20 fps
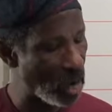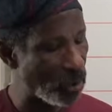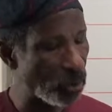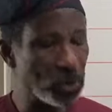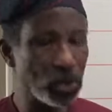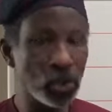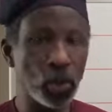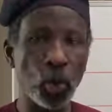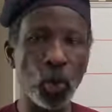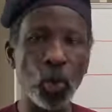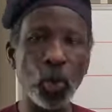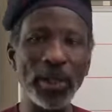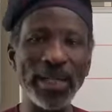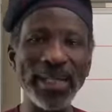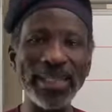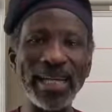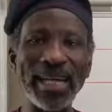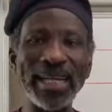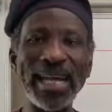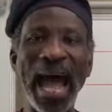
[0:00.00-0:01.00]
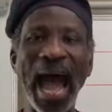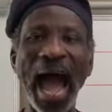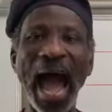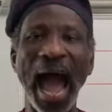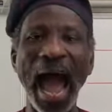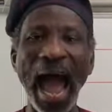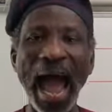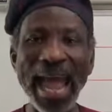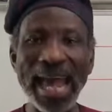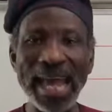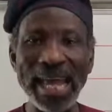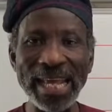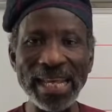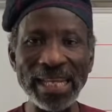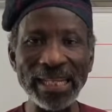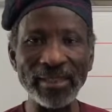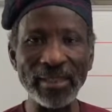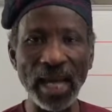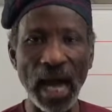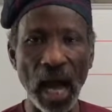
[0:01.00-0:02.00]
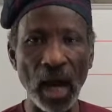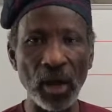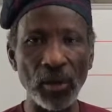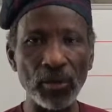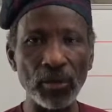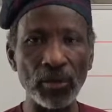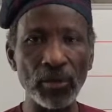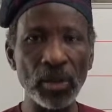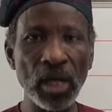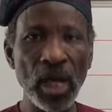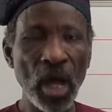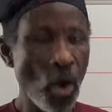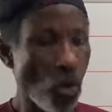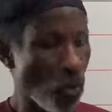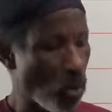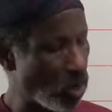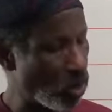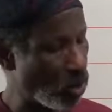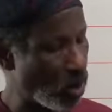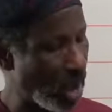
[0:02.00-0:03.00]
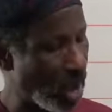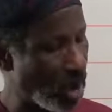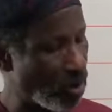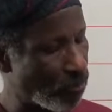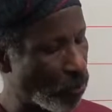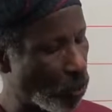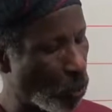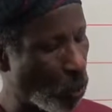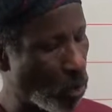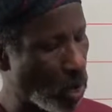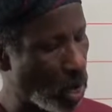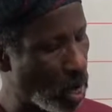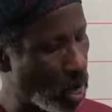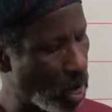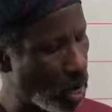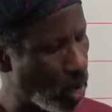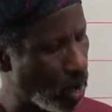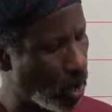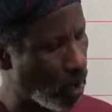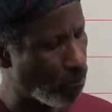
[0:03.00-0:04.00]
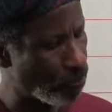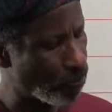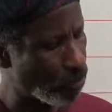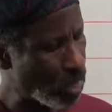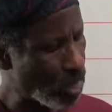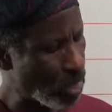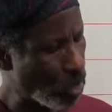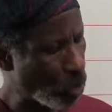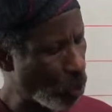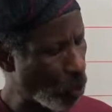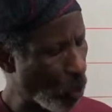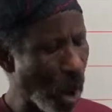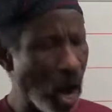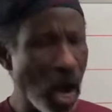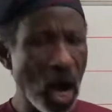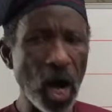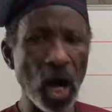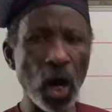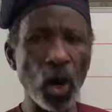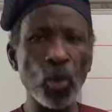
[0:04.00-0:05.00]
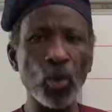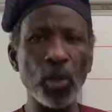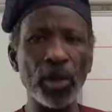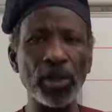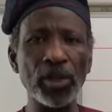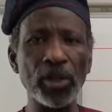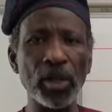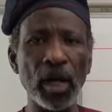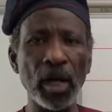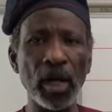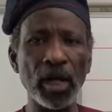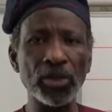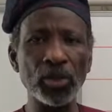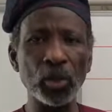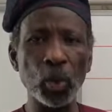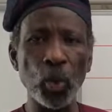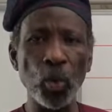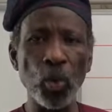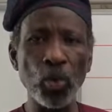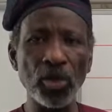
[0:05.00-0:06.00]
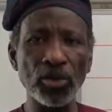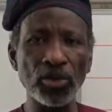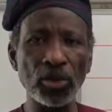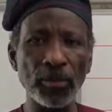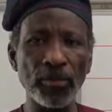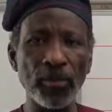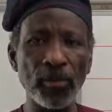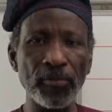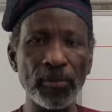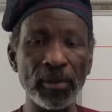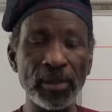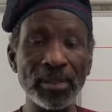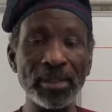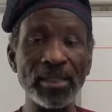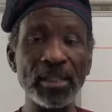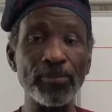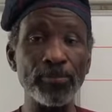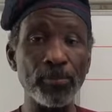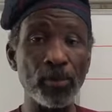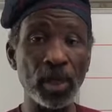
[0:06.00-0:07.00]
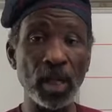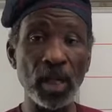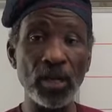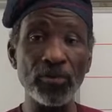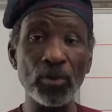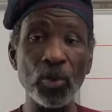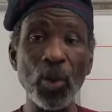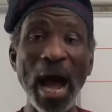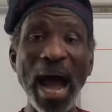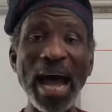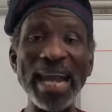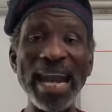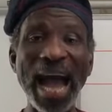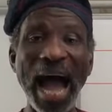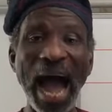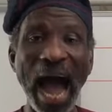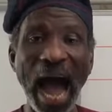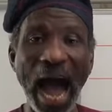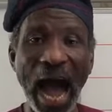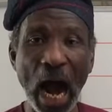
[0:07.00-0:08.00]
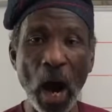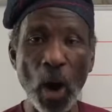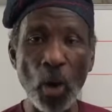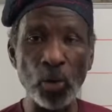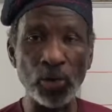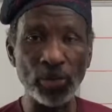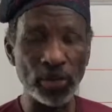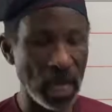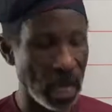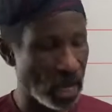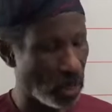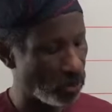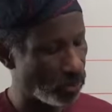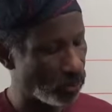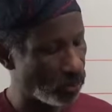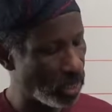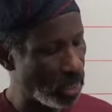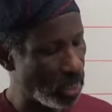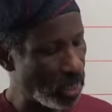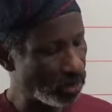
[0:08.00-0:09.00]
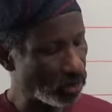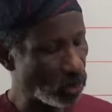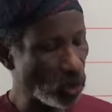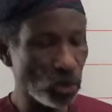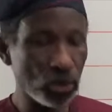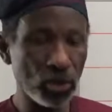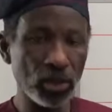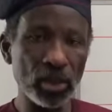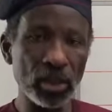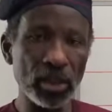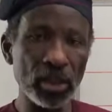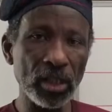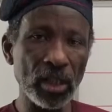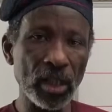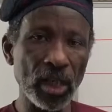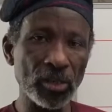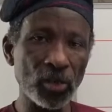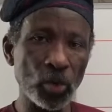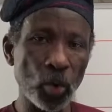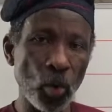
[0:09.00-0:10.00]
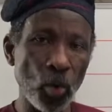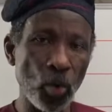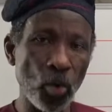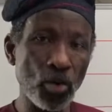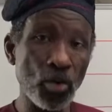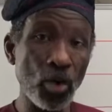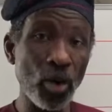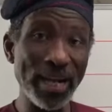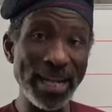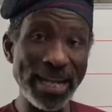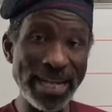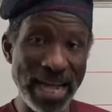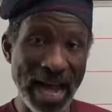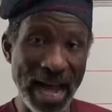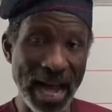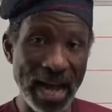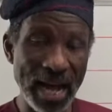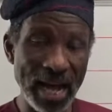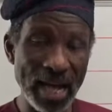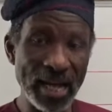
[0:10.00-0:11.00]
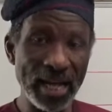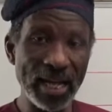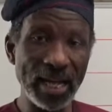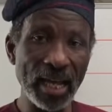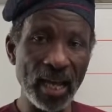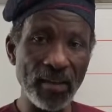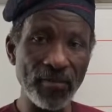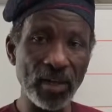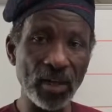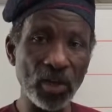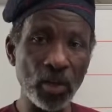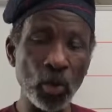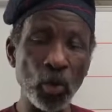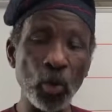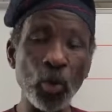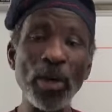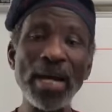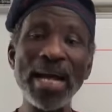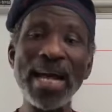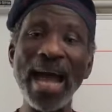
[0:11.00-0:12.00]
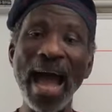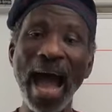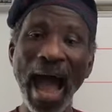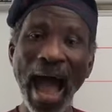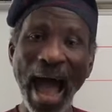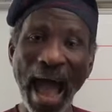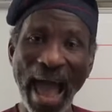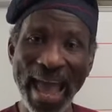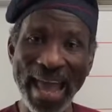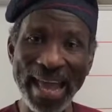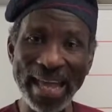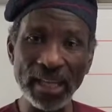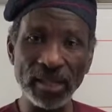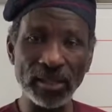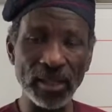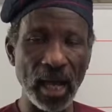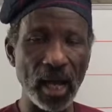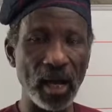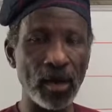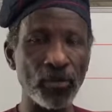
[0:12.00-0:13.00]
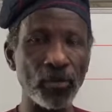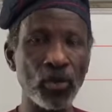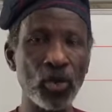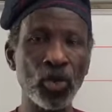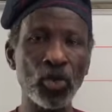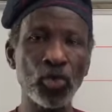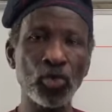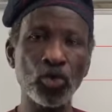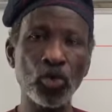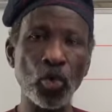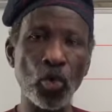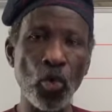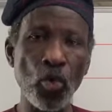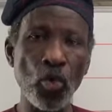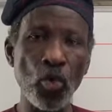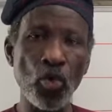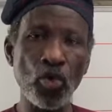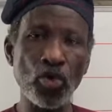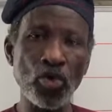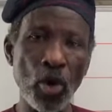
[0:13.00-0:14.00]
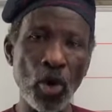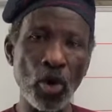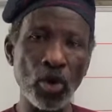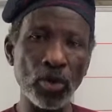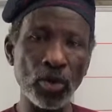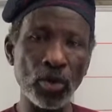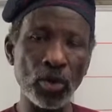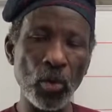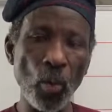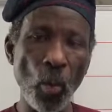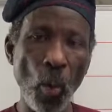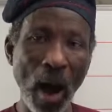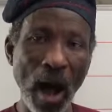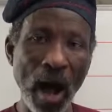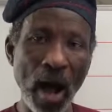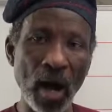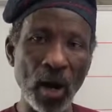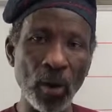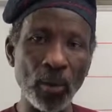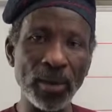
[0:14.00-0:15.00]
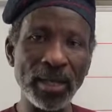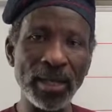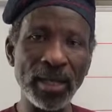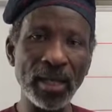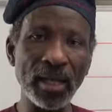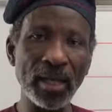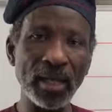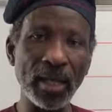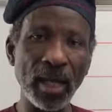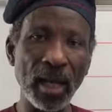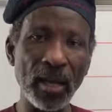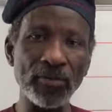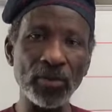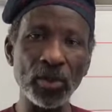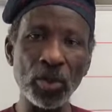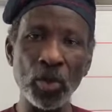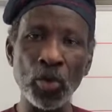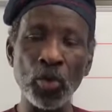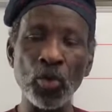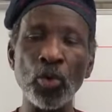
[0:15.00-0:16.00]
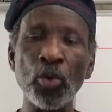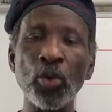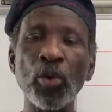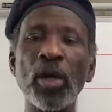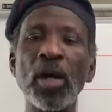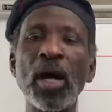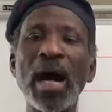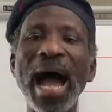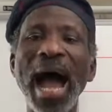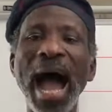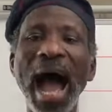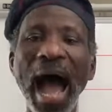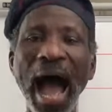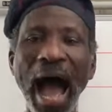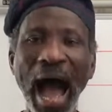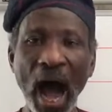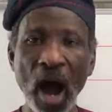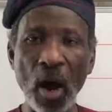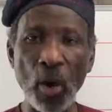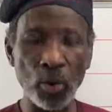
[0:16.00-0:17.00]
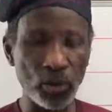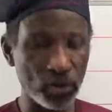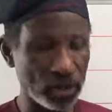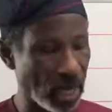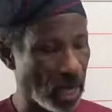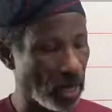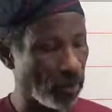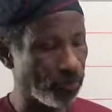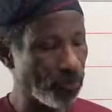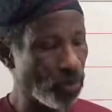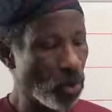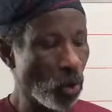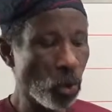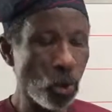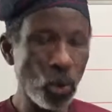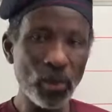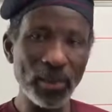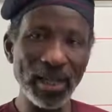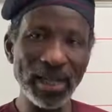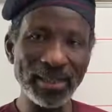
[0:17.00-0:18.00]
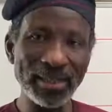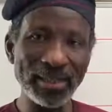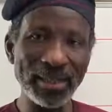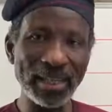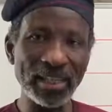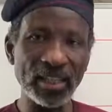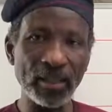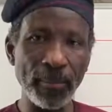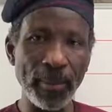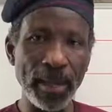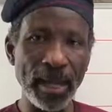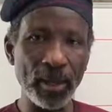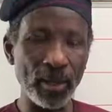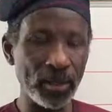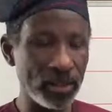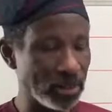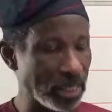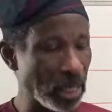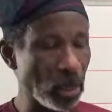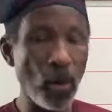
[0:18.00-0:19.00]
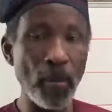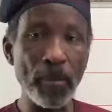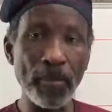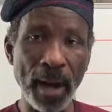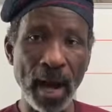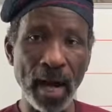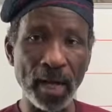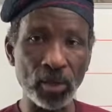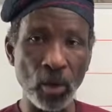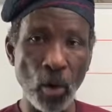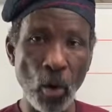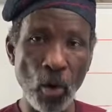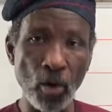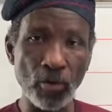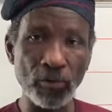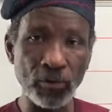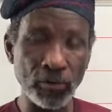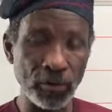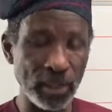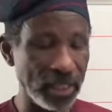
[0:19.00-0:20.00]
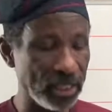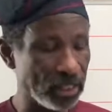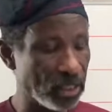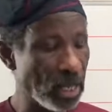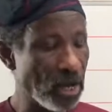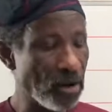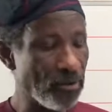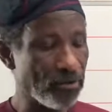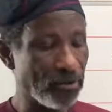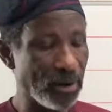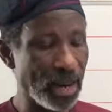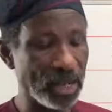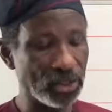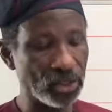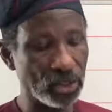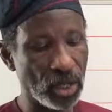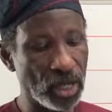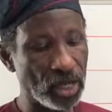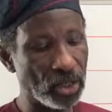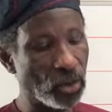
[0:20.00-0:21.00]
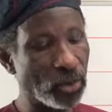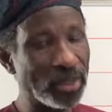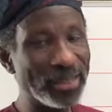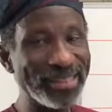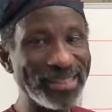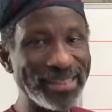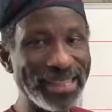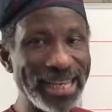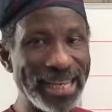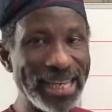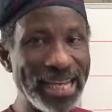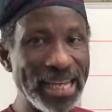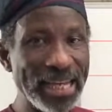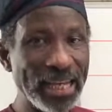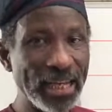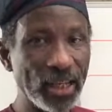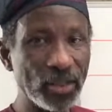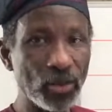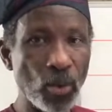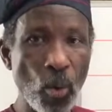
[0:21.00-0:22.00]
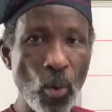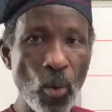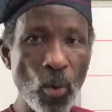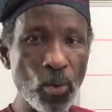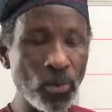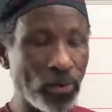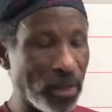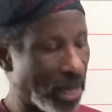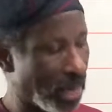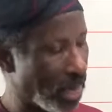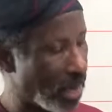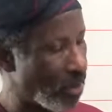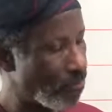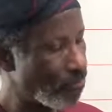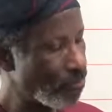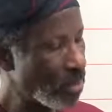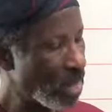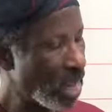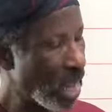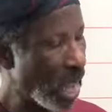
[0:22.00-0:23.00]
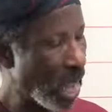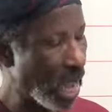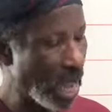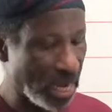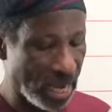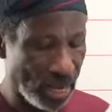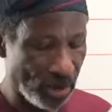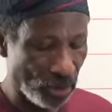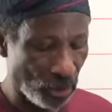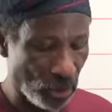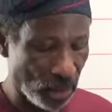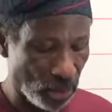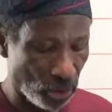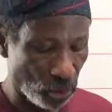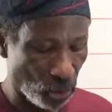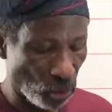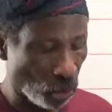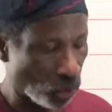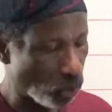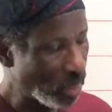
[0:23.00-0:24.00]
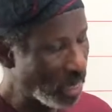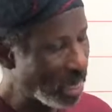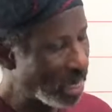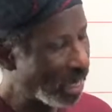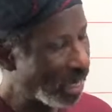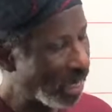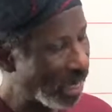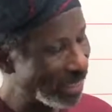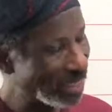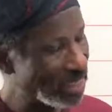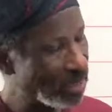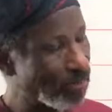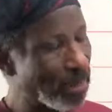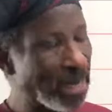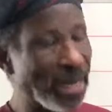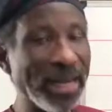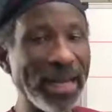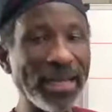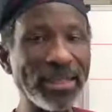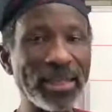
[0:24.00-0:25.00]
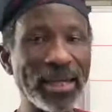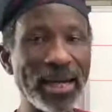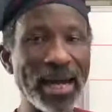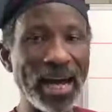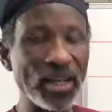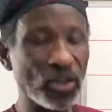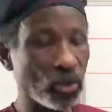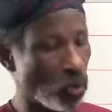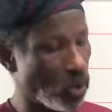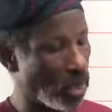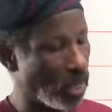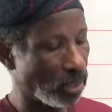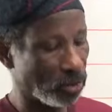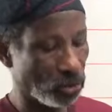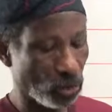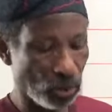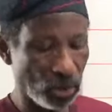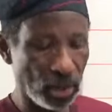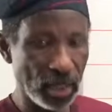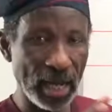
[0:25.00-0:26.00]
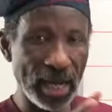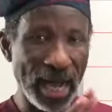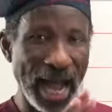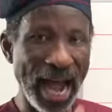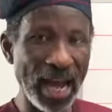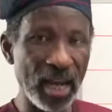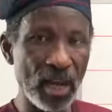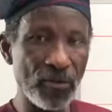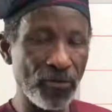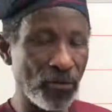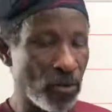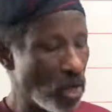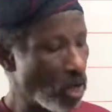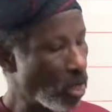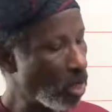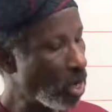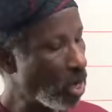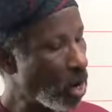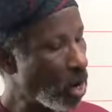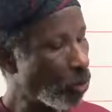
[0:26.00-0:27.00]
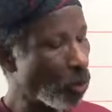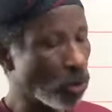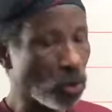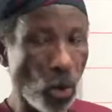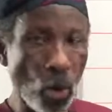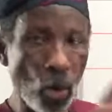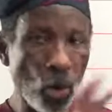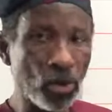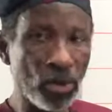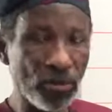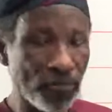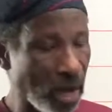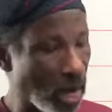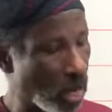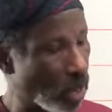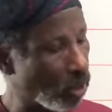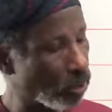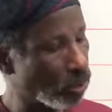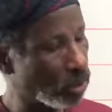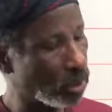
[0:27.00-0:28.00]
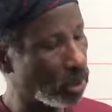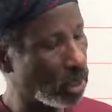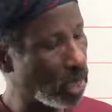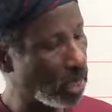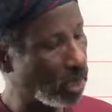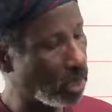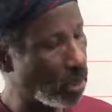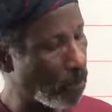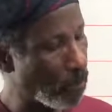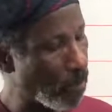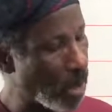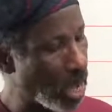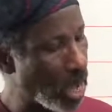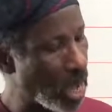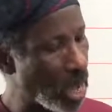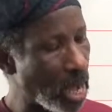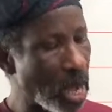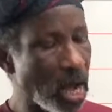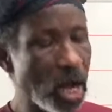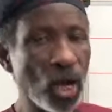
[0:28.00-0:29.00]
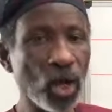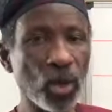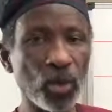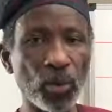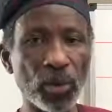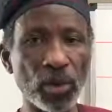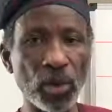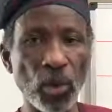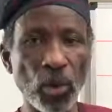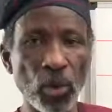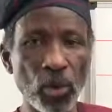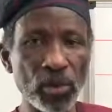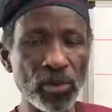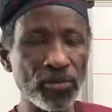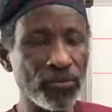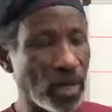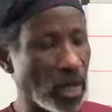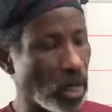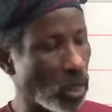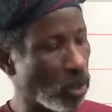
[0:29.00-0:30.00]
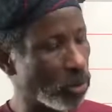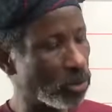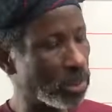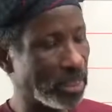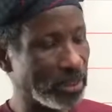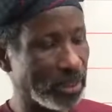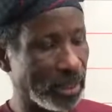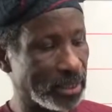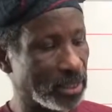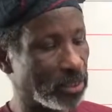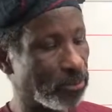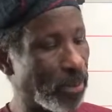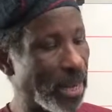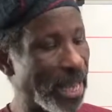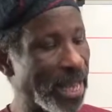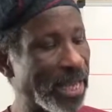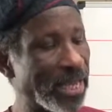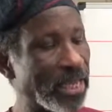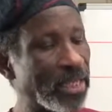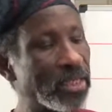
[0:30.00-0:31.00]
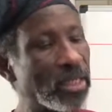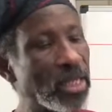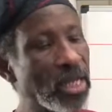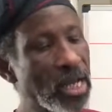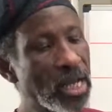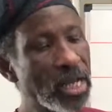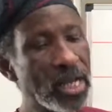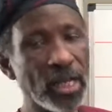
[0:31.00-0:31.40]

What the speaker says: with sukun is an A sound. When you have wow with sukun on top of it, it gives you an ow sound. So sukun on the ya giving you A sound. Sukun on wow gives you ow sound. All that is explained on the second part of this flashcard. You can see it's all there, and I went through letter by letter as well. So the alif with all the vowels, and the ba with all the vowels as explained.